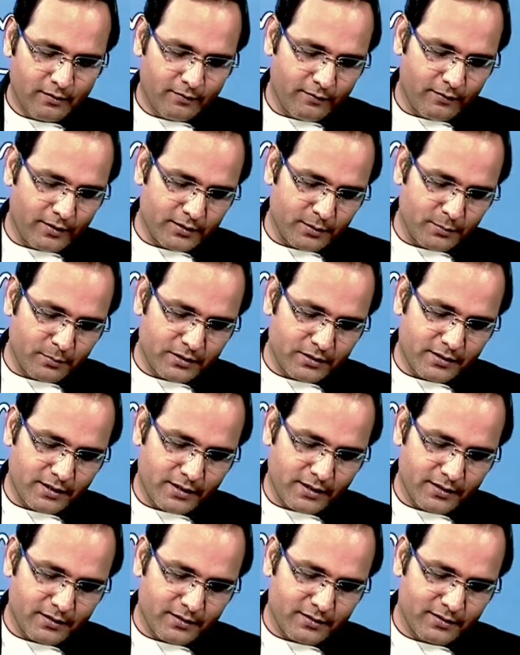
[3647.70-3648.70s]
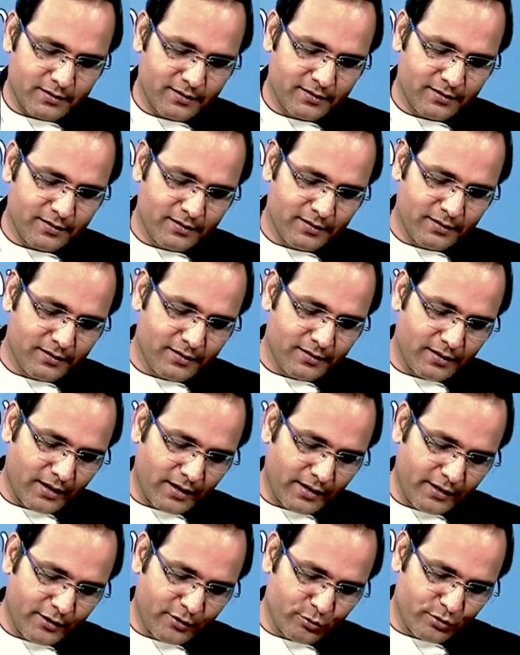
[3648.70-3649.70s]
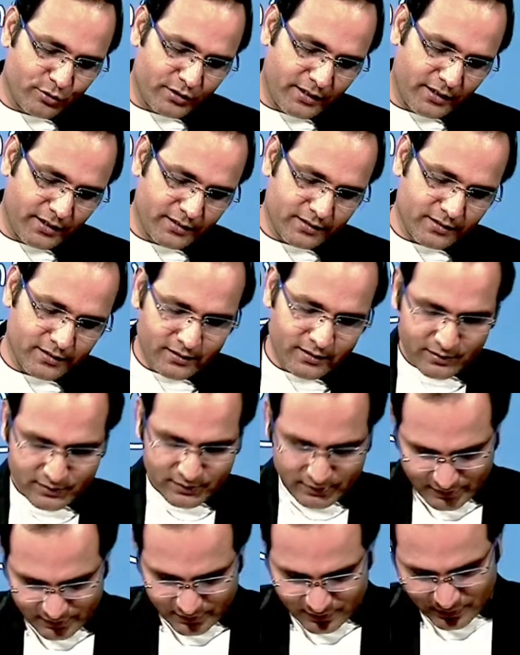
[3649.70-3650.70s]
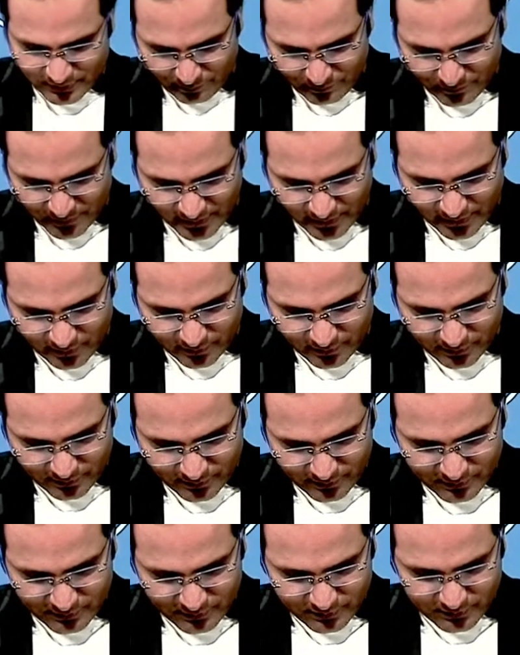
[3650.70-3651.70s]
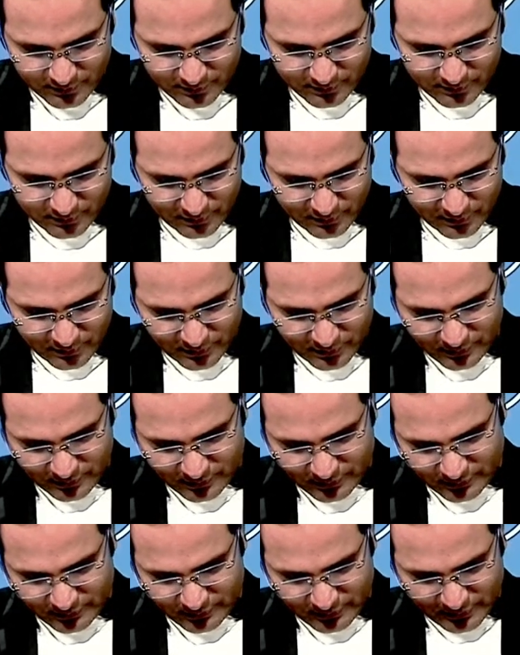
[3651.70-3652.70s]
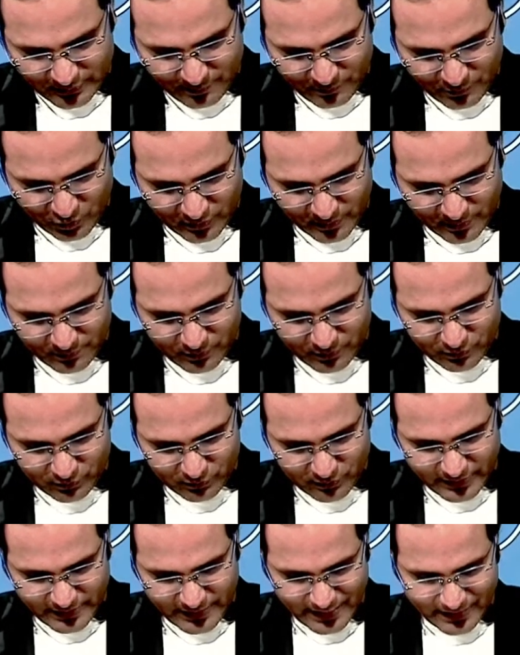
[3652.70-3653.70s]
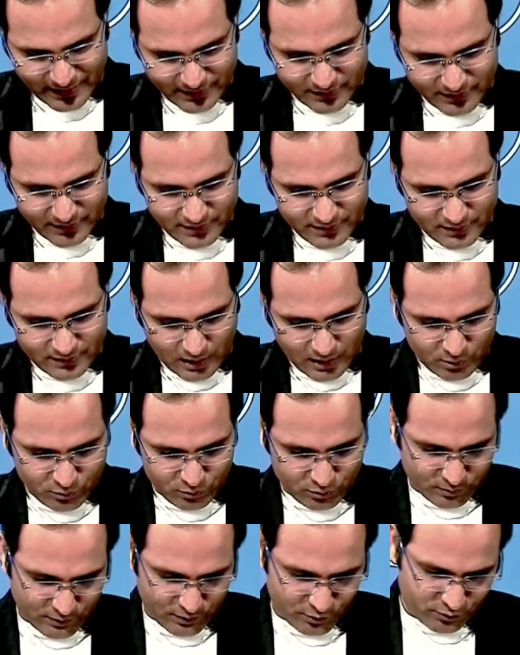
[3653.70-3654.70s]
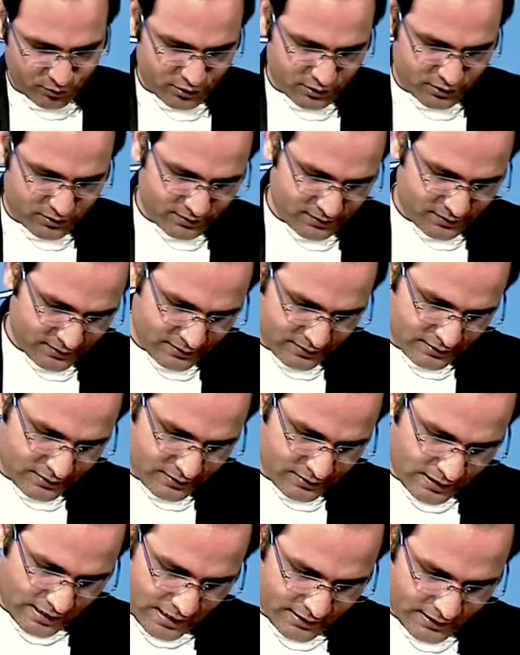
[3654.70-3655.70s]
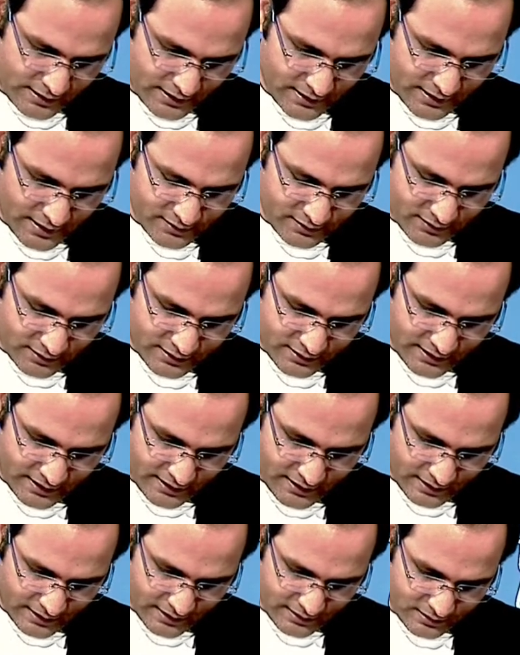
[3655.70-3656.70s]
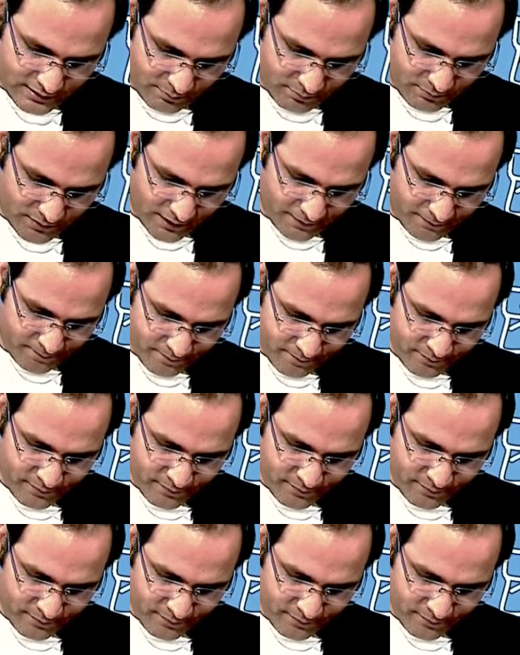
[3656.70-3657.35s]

Where is the bus ticket? I need to see it. There is something here. I'm not able to get it out, Manoj. I think there is a secret something.